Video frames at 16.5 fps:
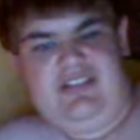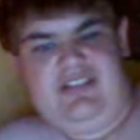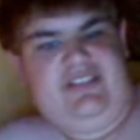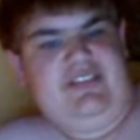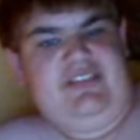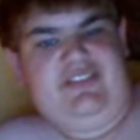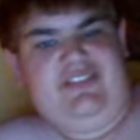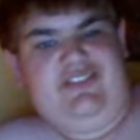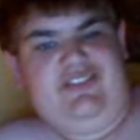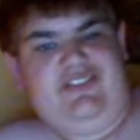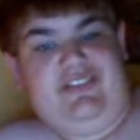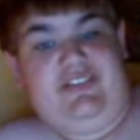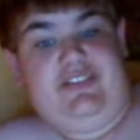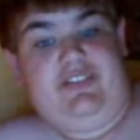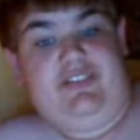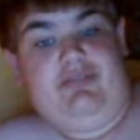John Deere's
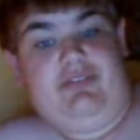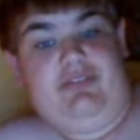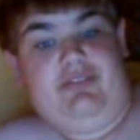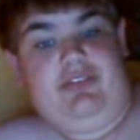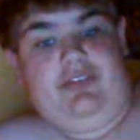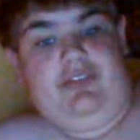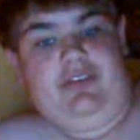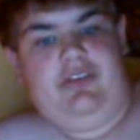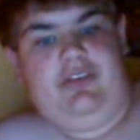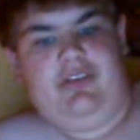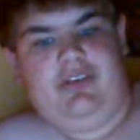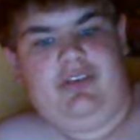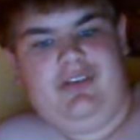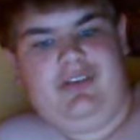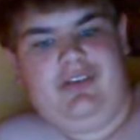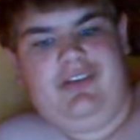not too good.
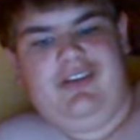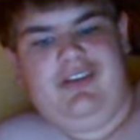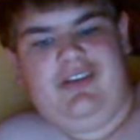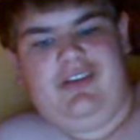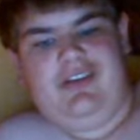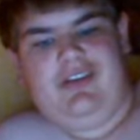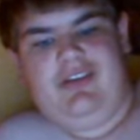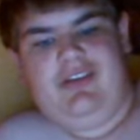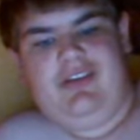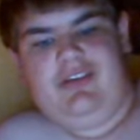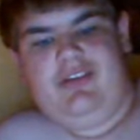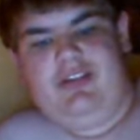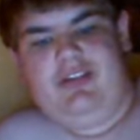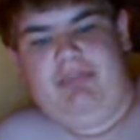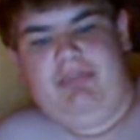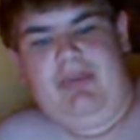
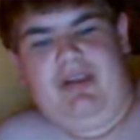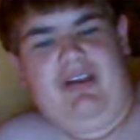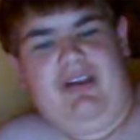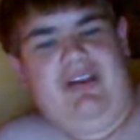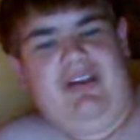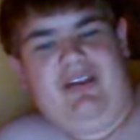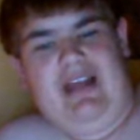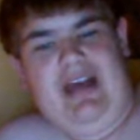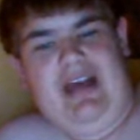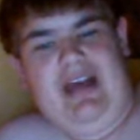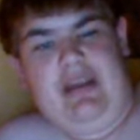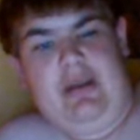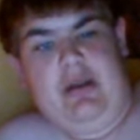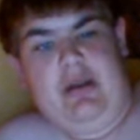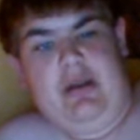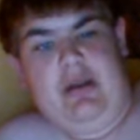It's better than nothing,
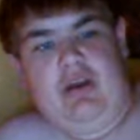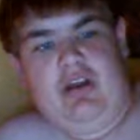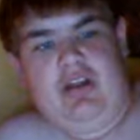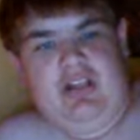though.